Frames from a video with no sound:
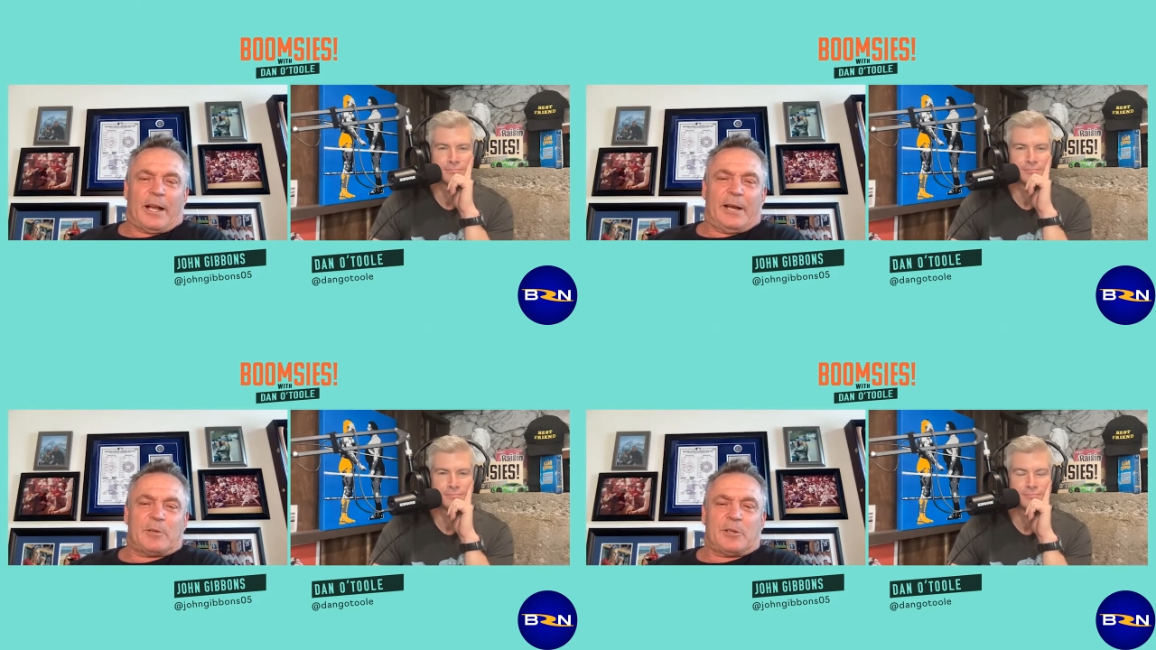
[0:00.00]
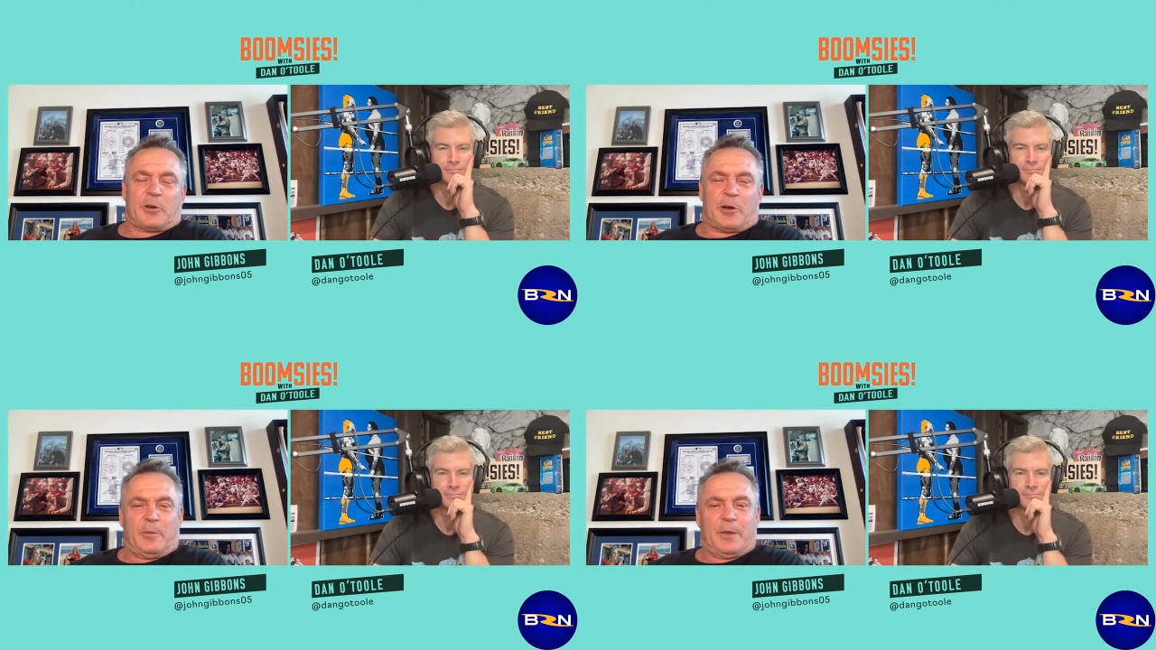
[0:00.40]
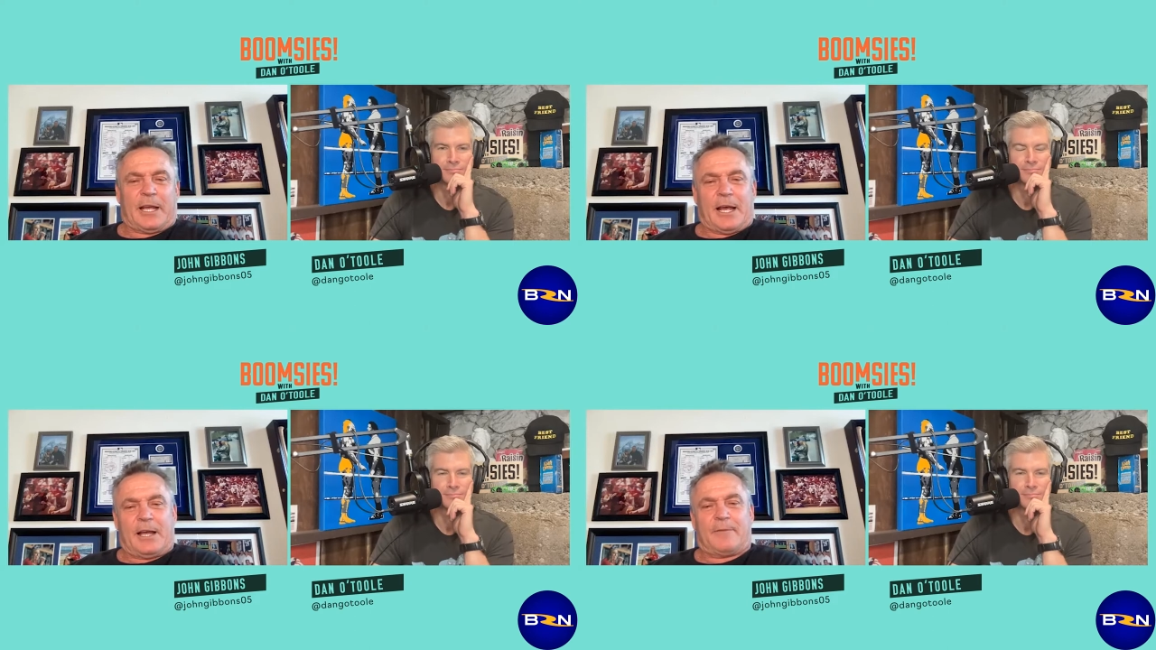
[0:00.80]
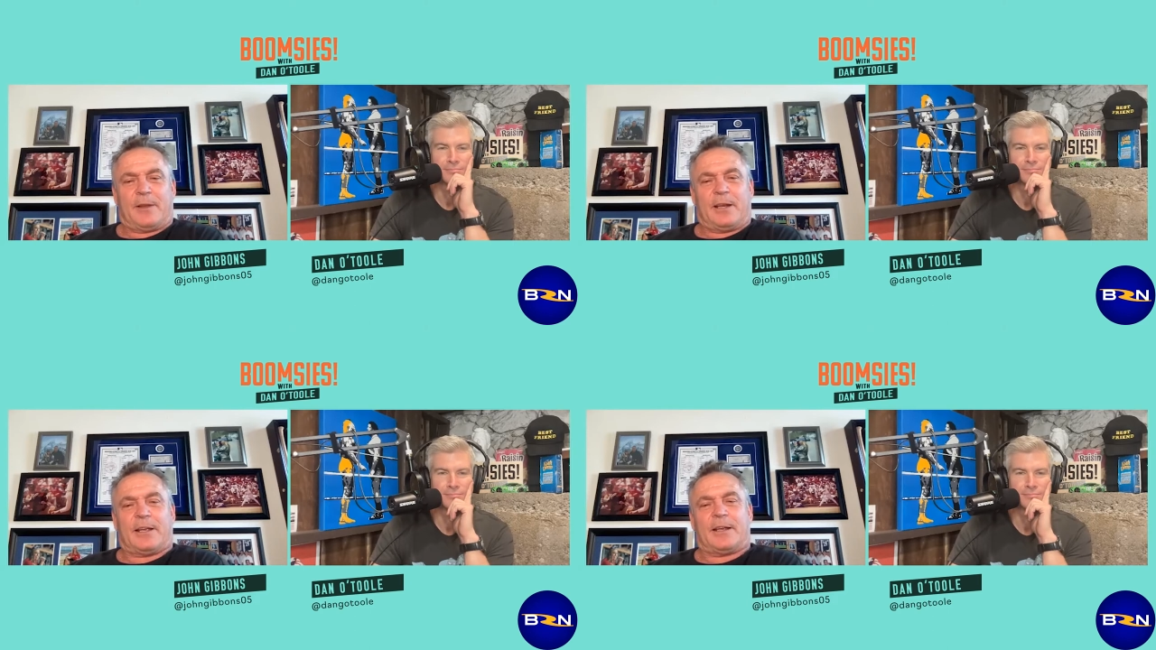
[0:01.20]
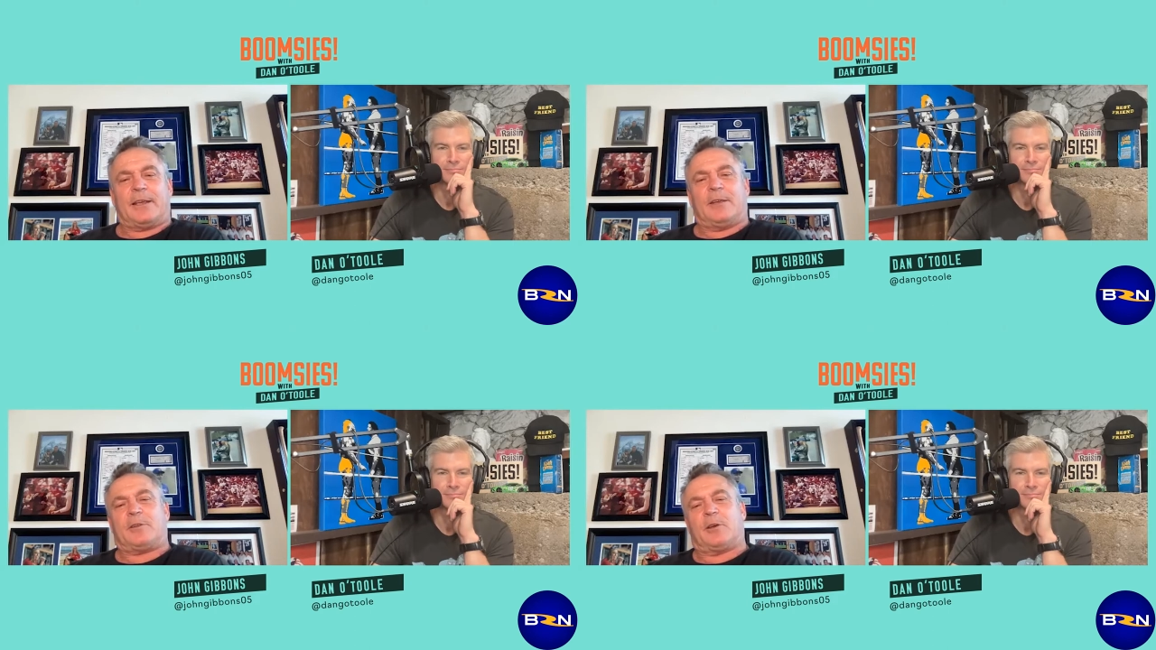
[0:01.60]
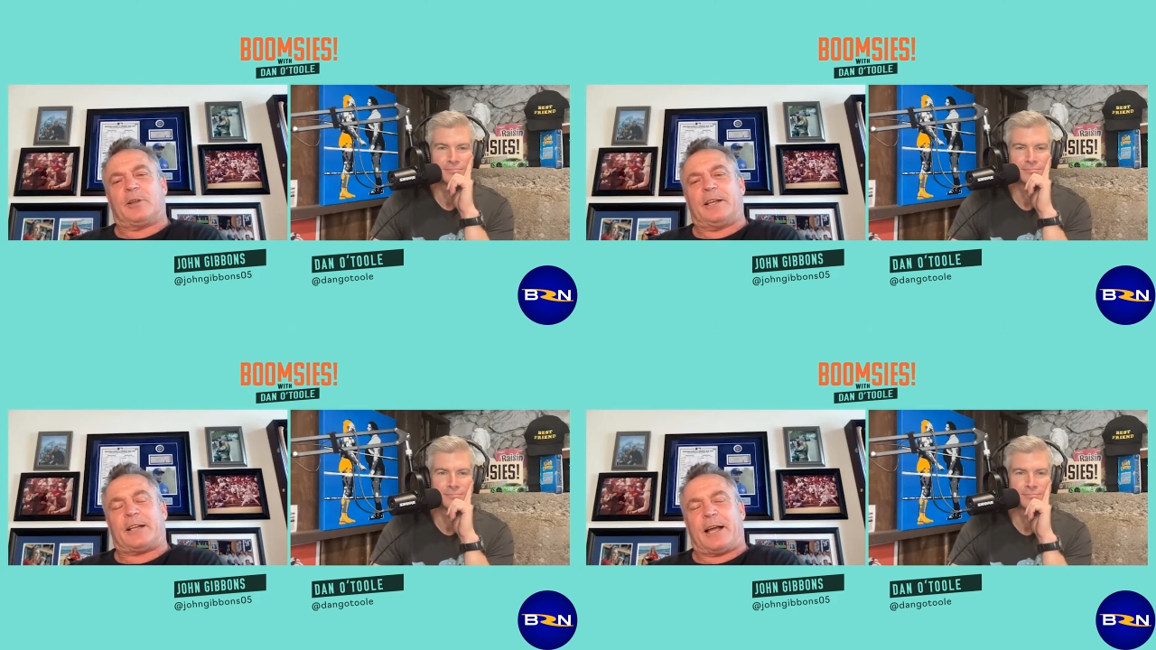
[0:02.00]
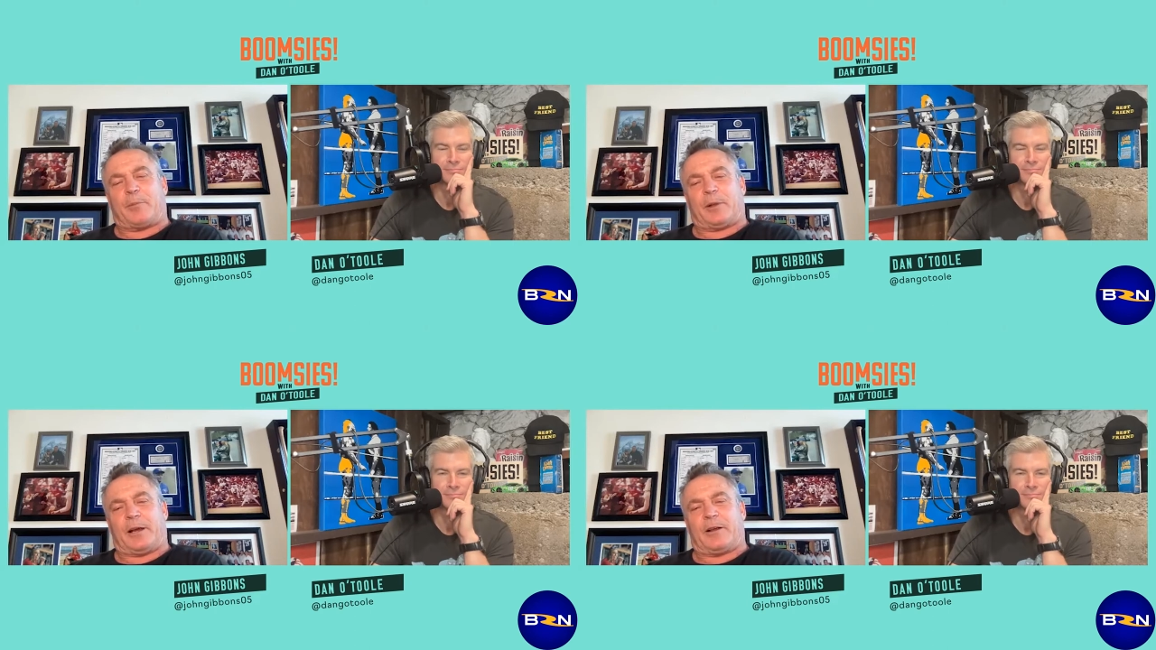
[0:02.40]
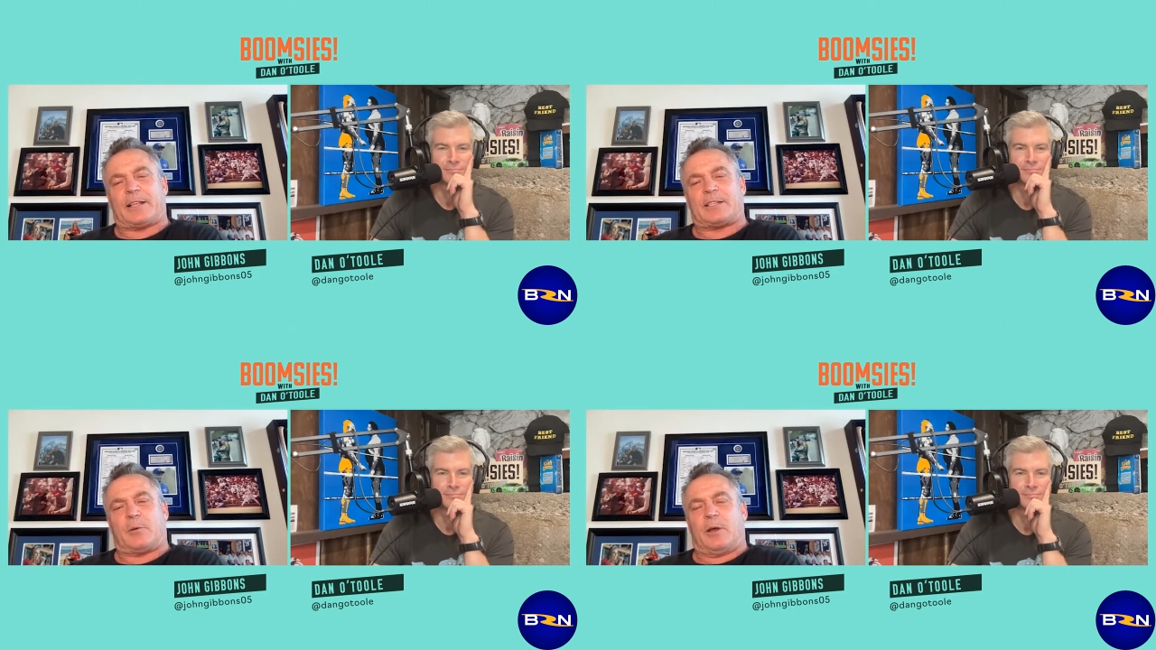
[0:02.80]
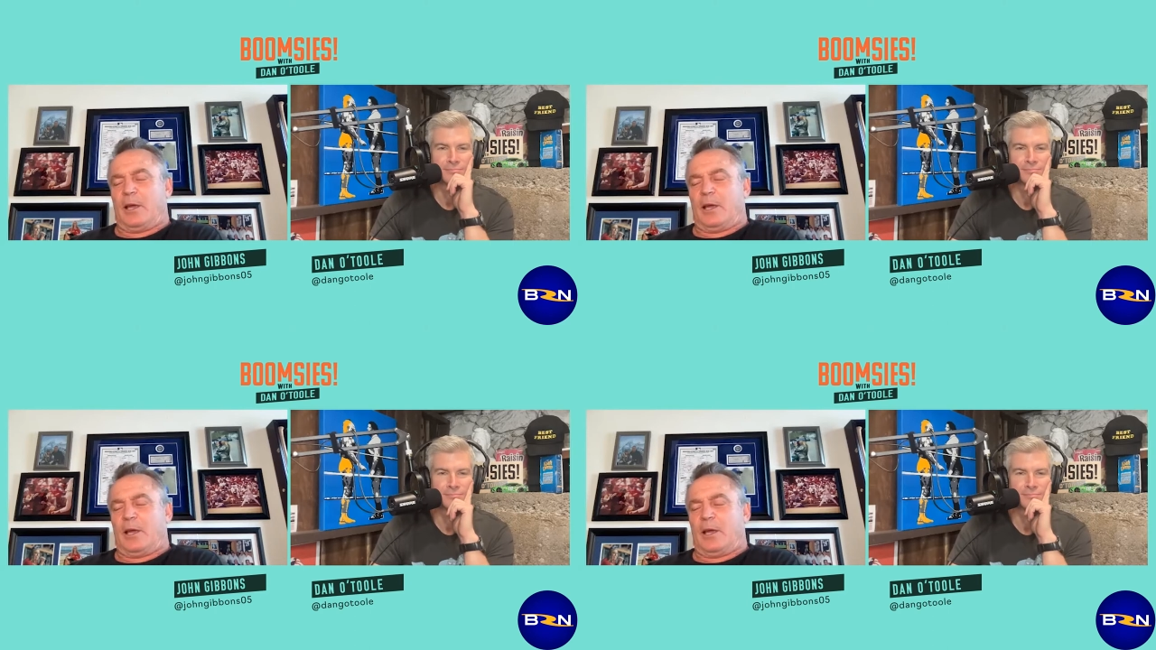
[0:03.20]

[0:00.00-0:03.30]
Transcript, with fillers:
Speaker 1: He was a journeyman kind of and a utility type player. That's